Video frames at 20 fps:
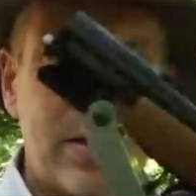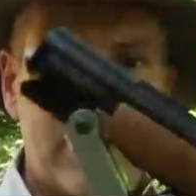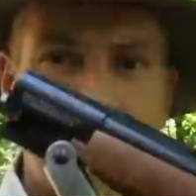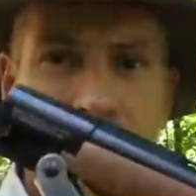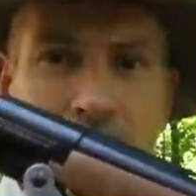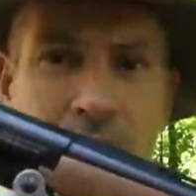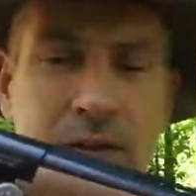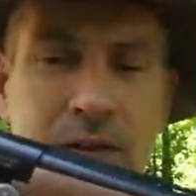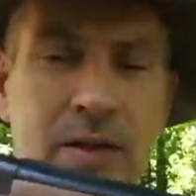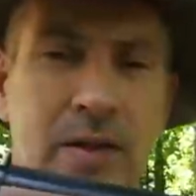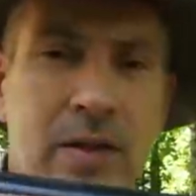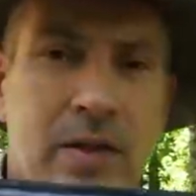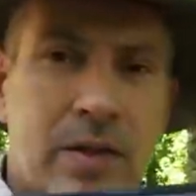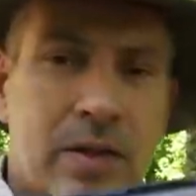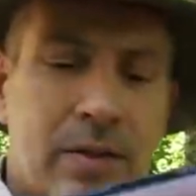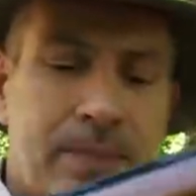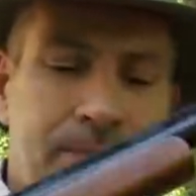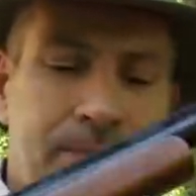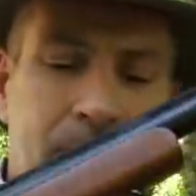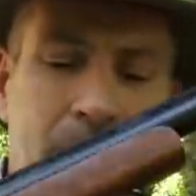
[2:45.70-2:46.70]
locked
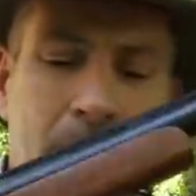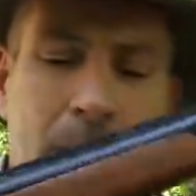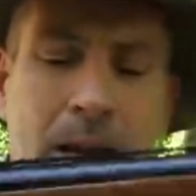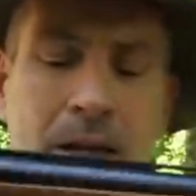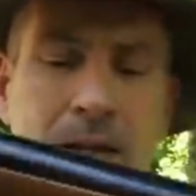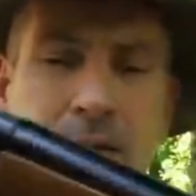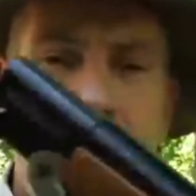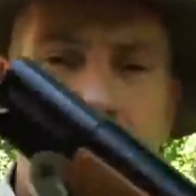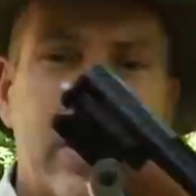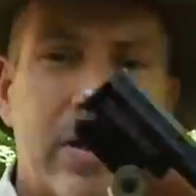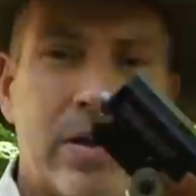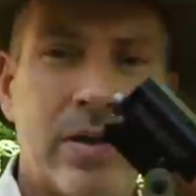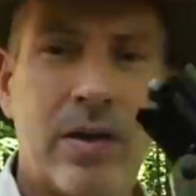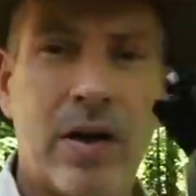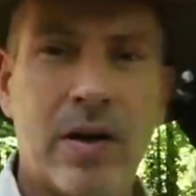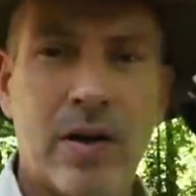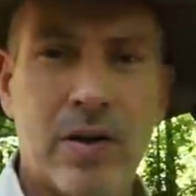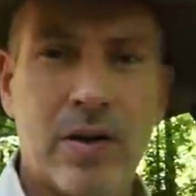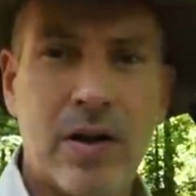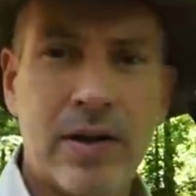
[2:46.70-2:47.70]
trigger
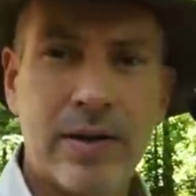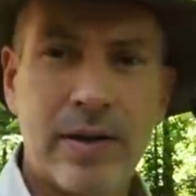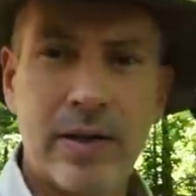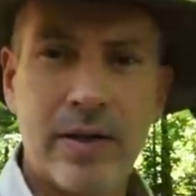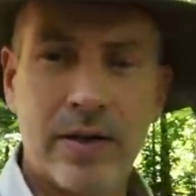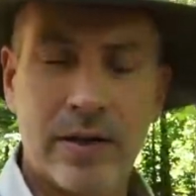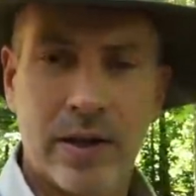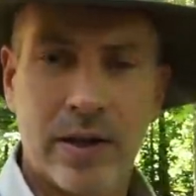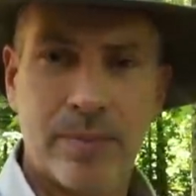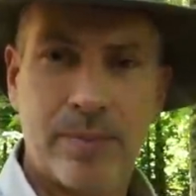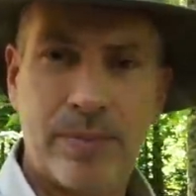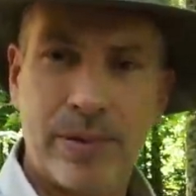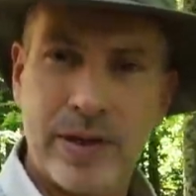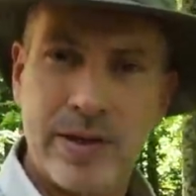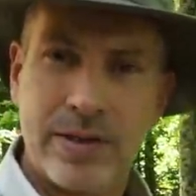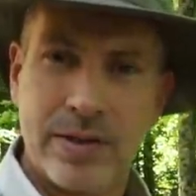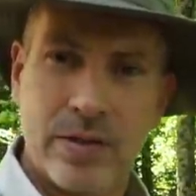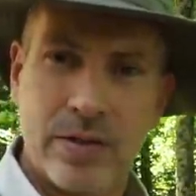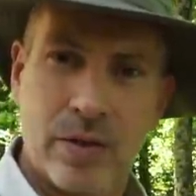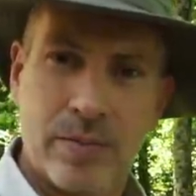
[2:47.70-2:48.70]
guard on there and then
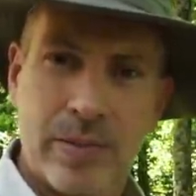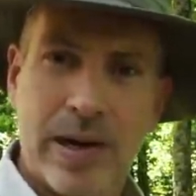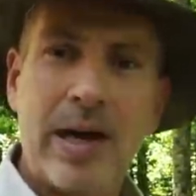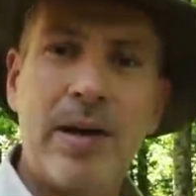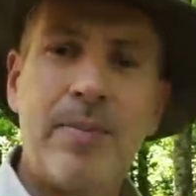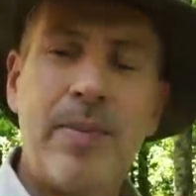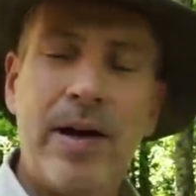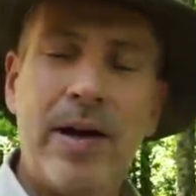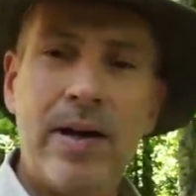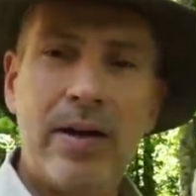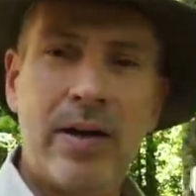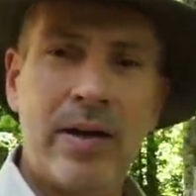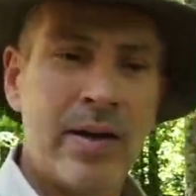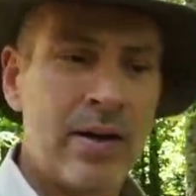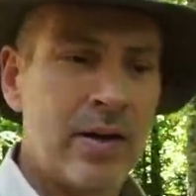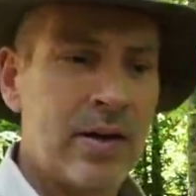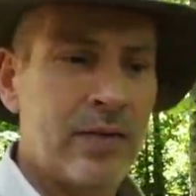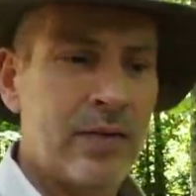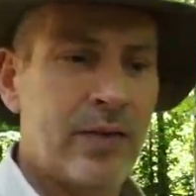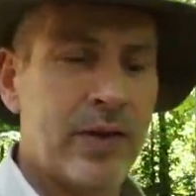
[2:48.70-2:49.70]
placed into a backpack
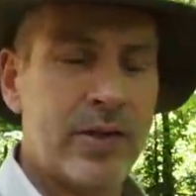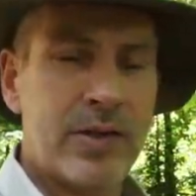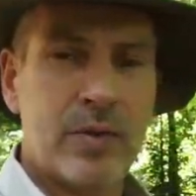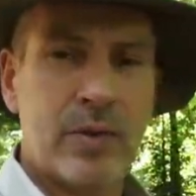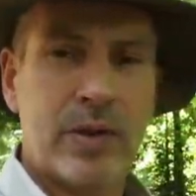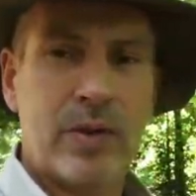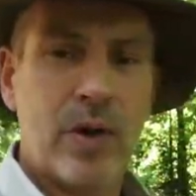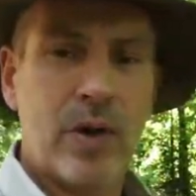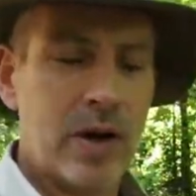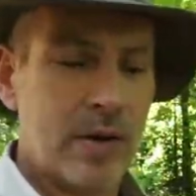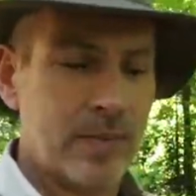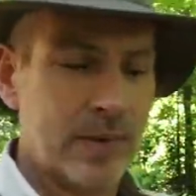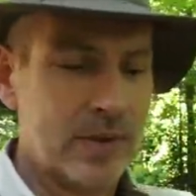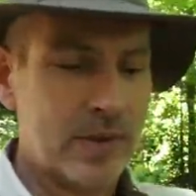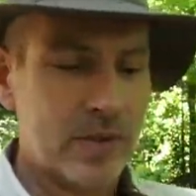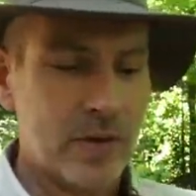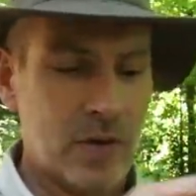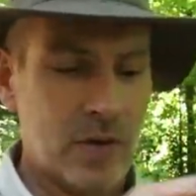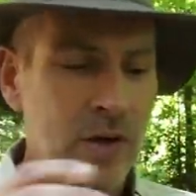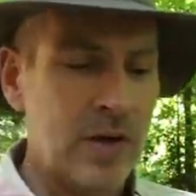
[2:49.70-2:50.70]
fits the requirement.
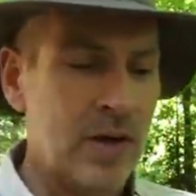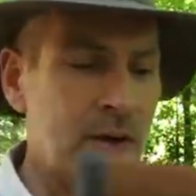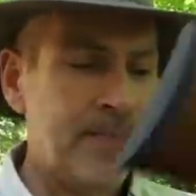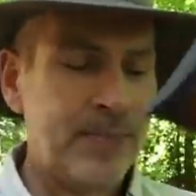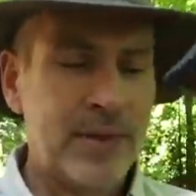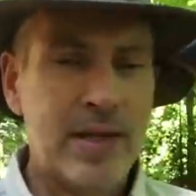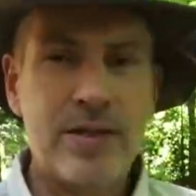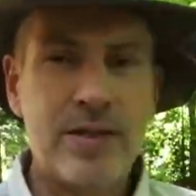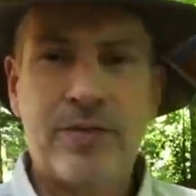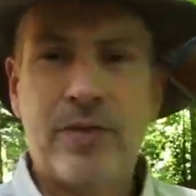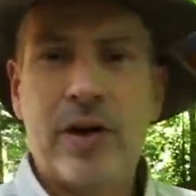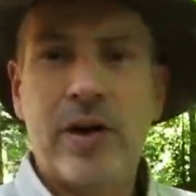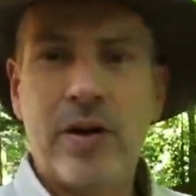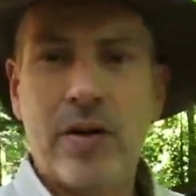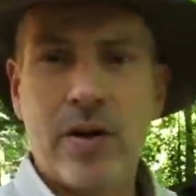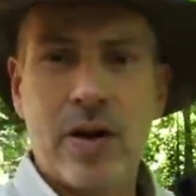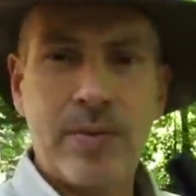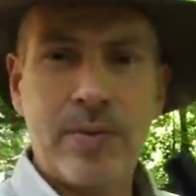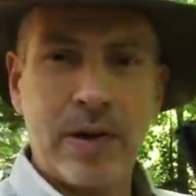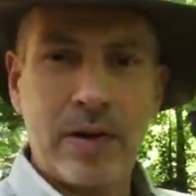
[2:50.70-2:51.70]
So this
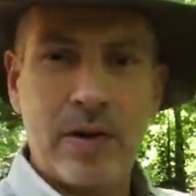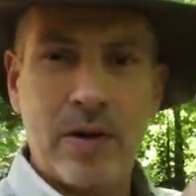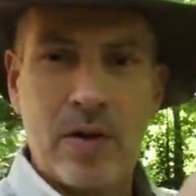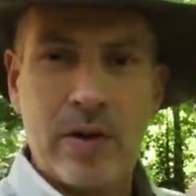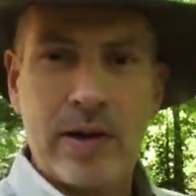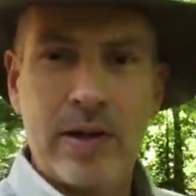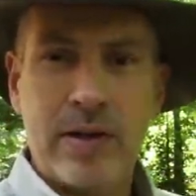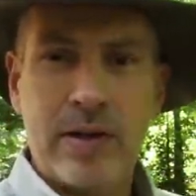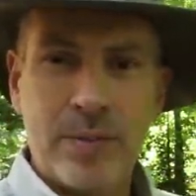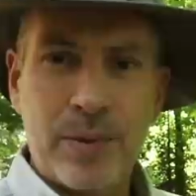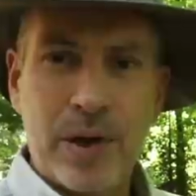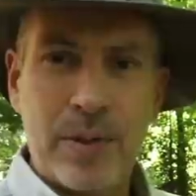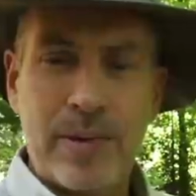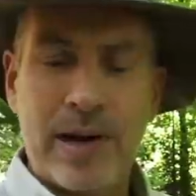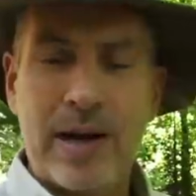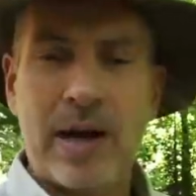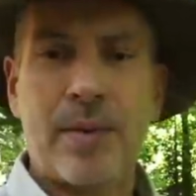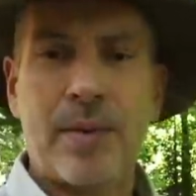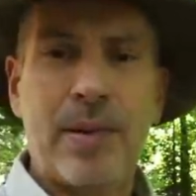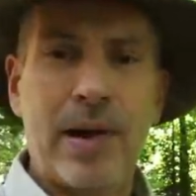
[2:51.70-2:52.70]
firearm can go into my
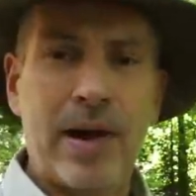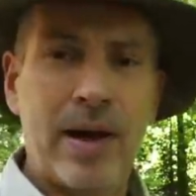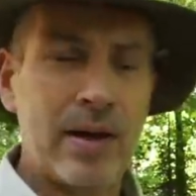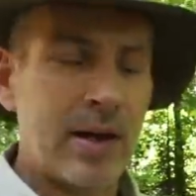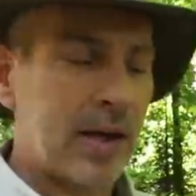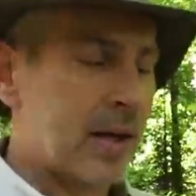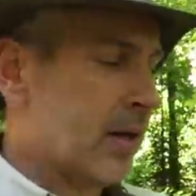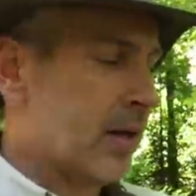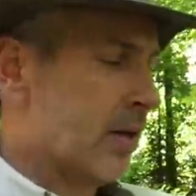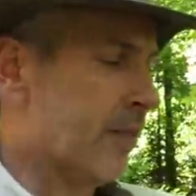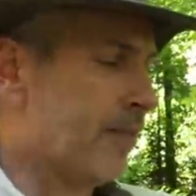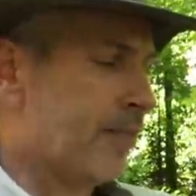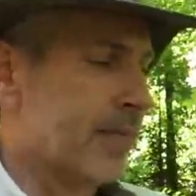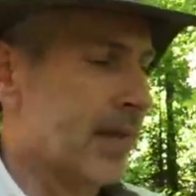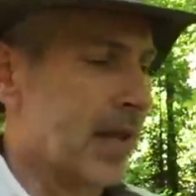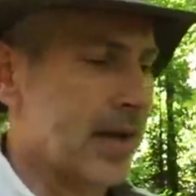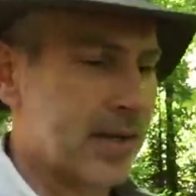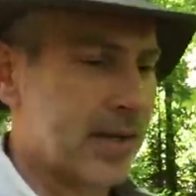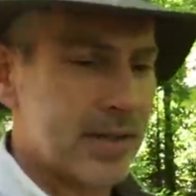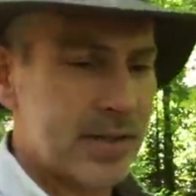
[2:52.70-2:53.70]
backpack.
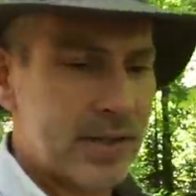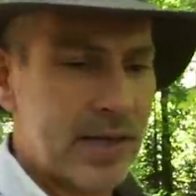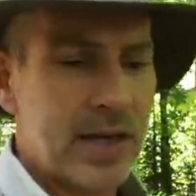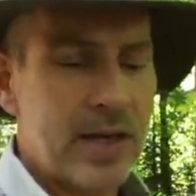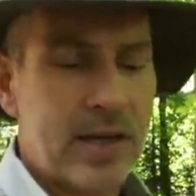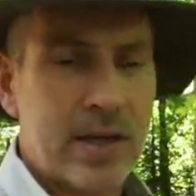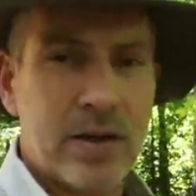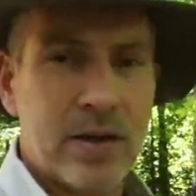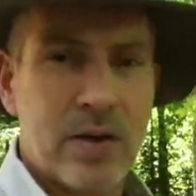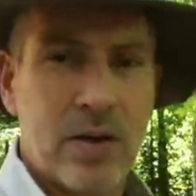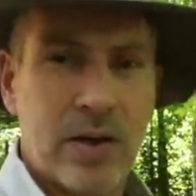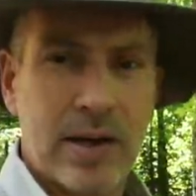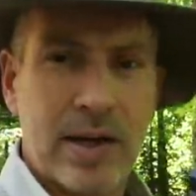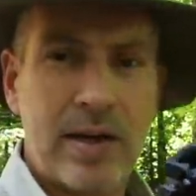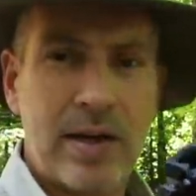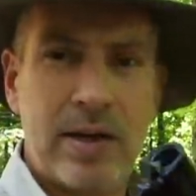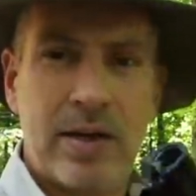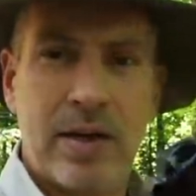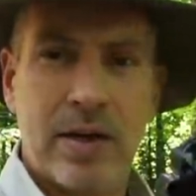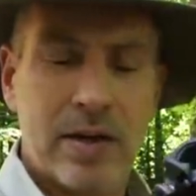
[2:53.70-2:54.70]
I can take it on
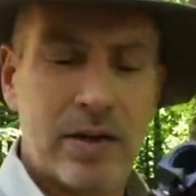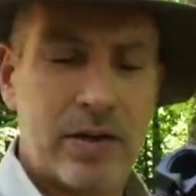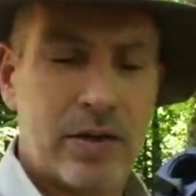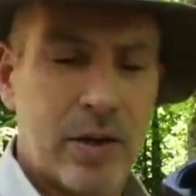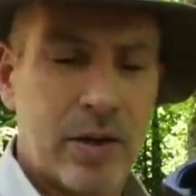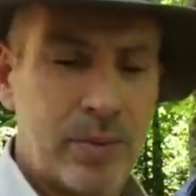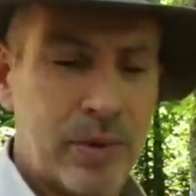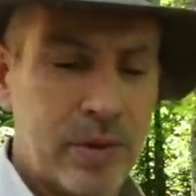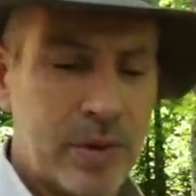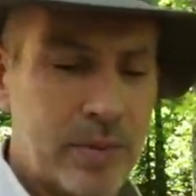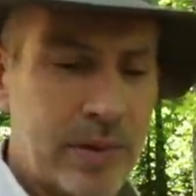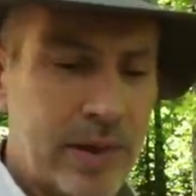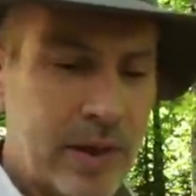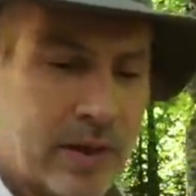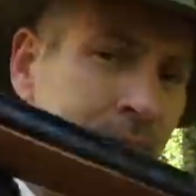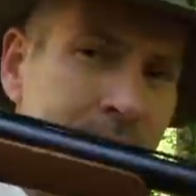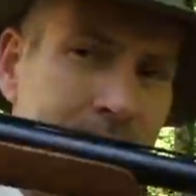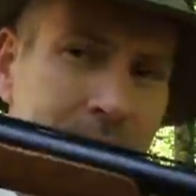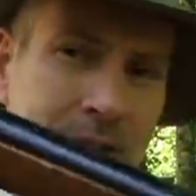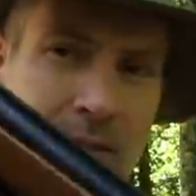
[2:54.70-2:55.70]
any kind of trip with me. I
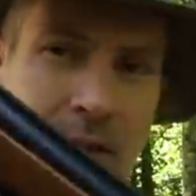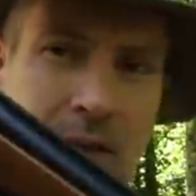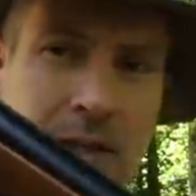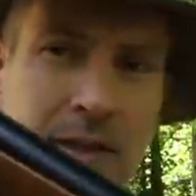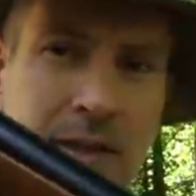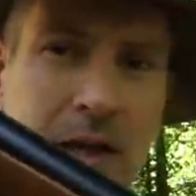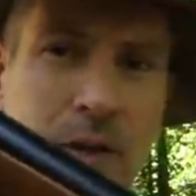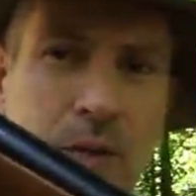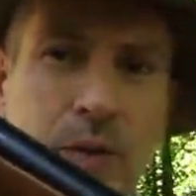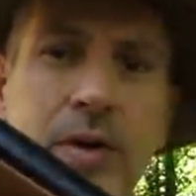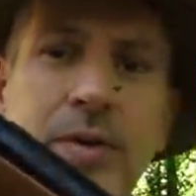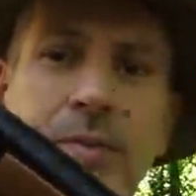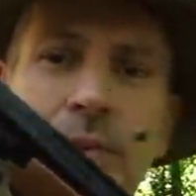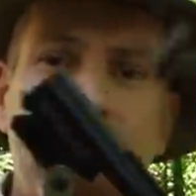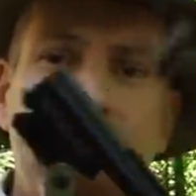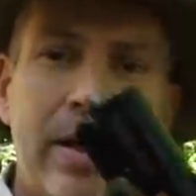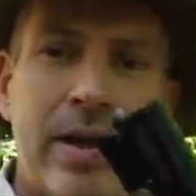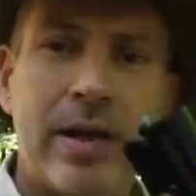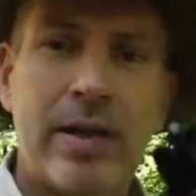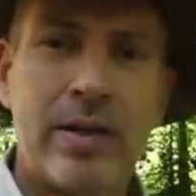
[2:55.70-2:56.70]
can take that with
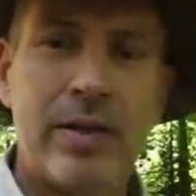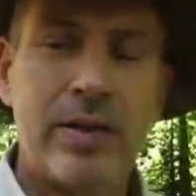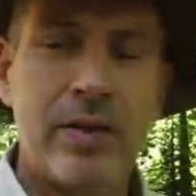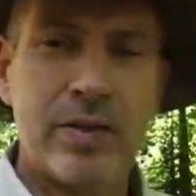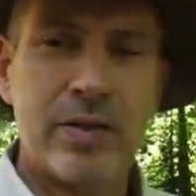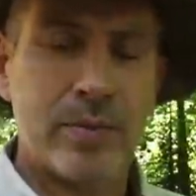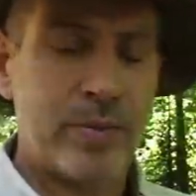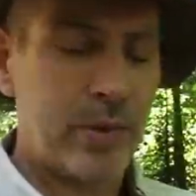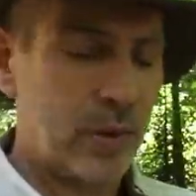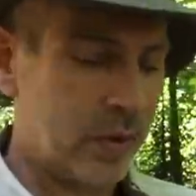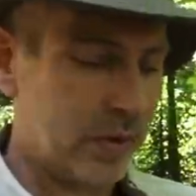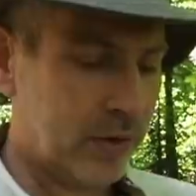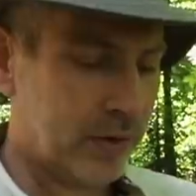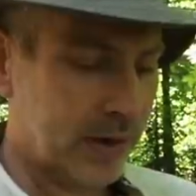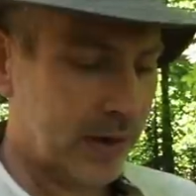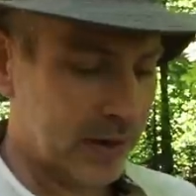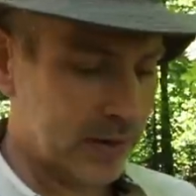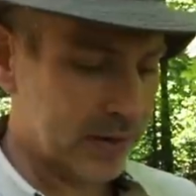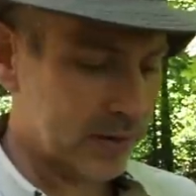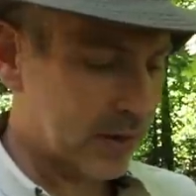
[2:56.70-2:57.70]
me and I can use it both
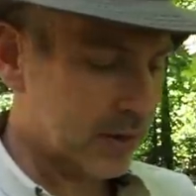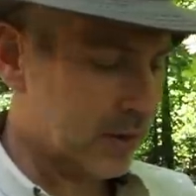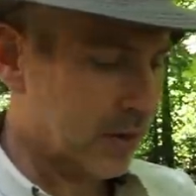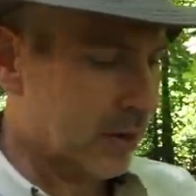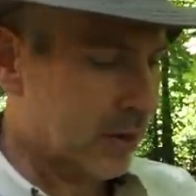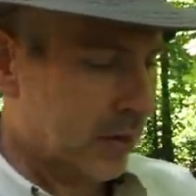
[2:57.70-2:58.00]
as